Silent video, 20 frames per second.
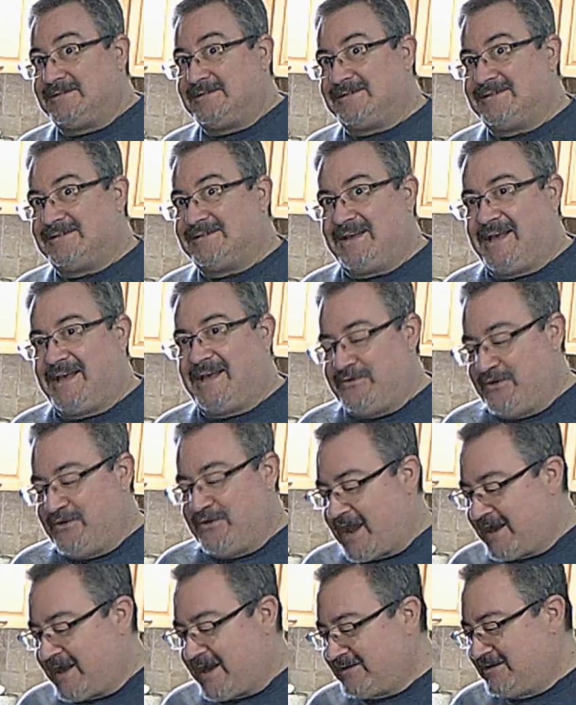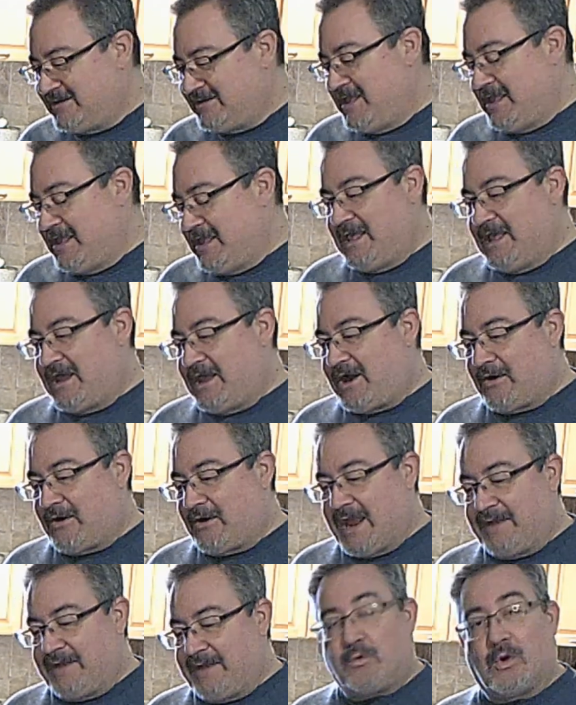and you got it. All
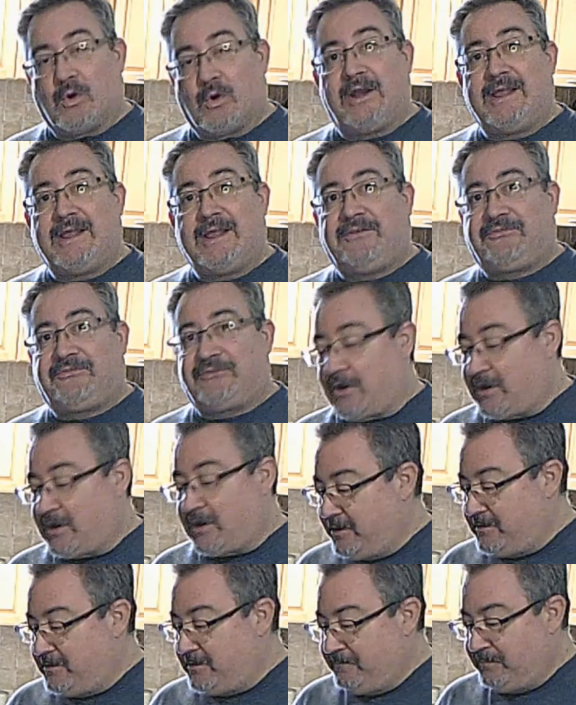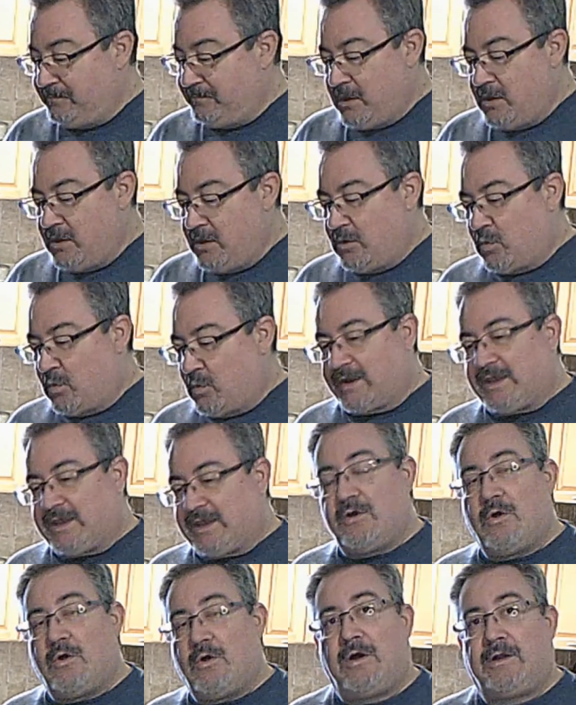right, we're going to get started working
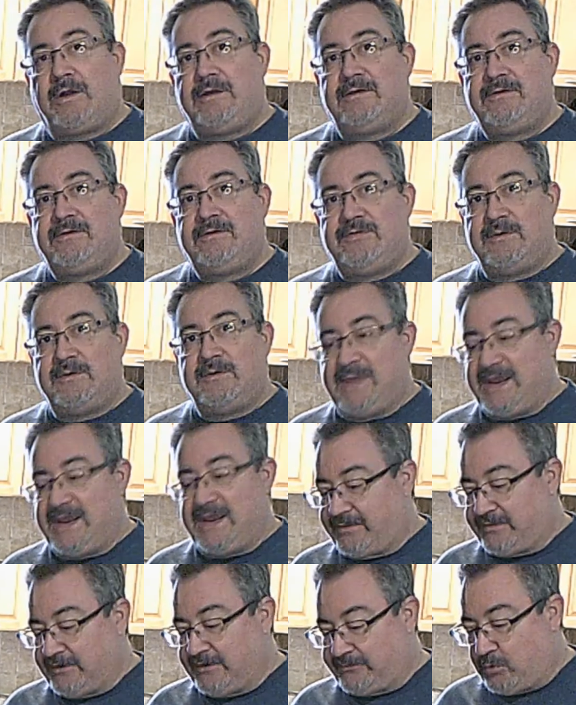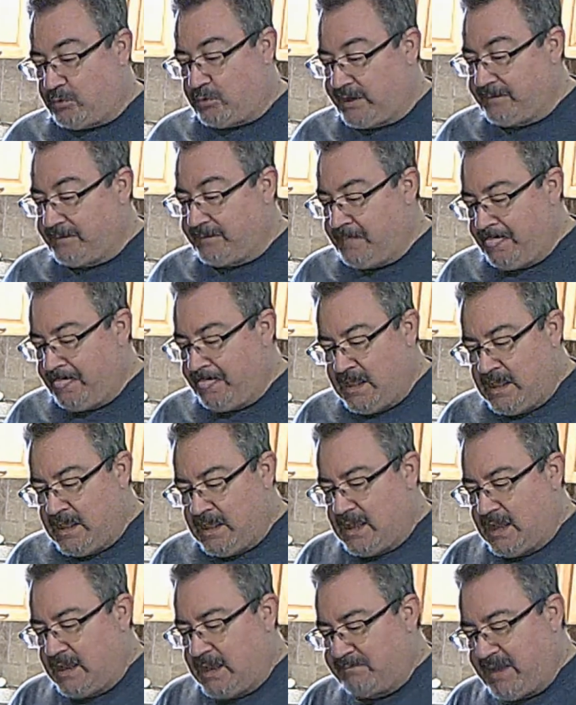on the meat at this point.
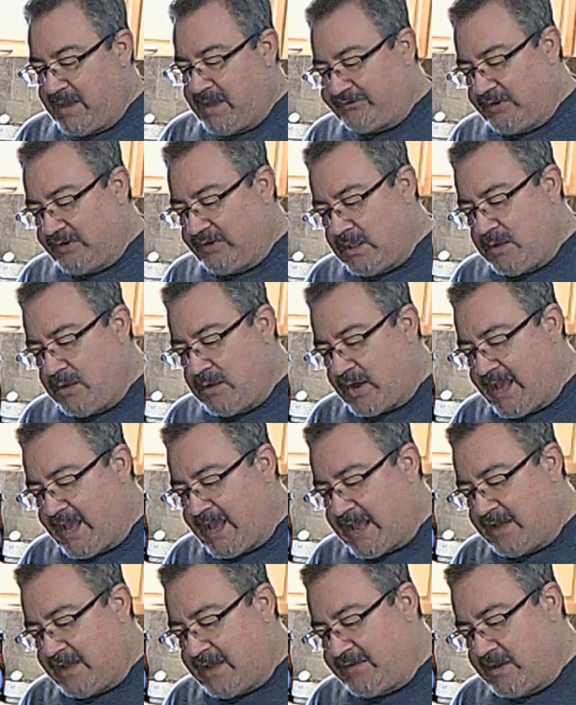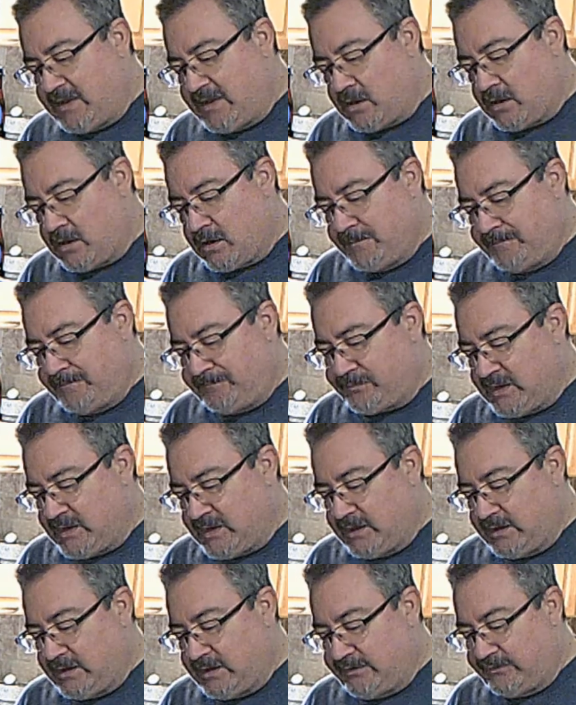And basically what I have here
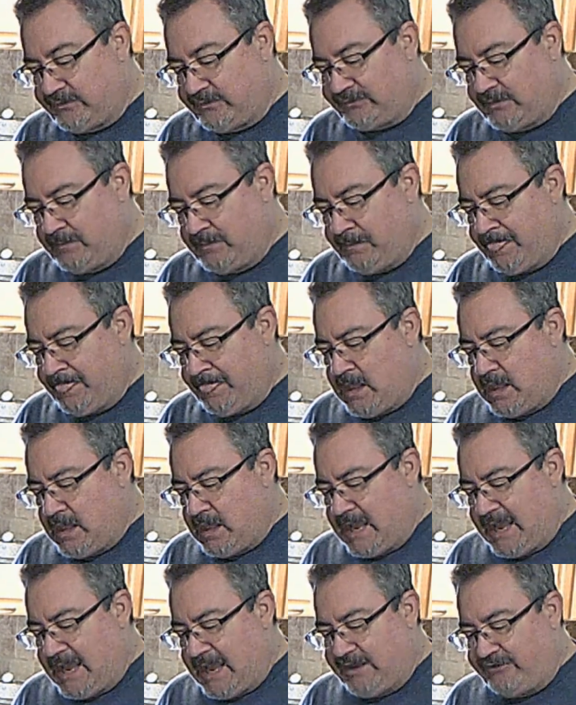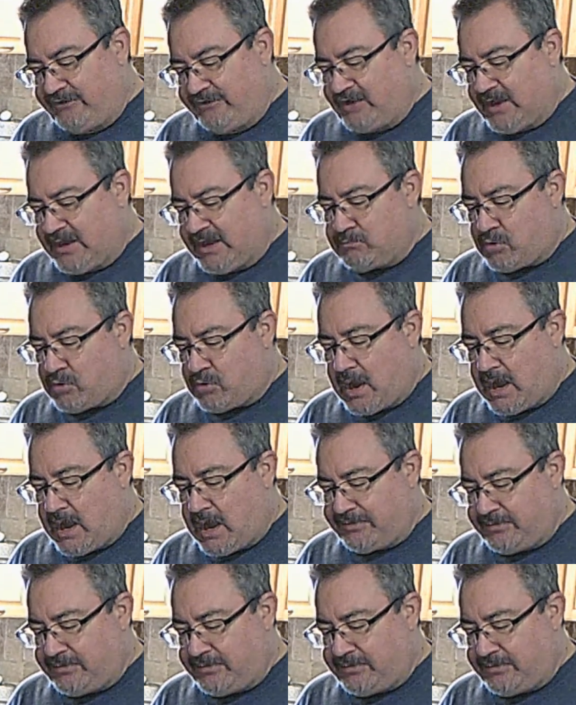is a chicken broth,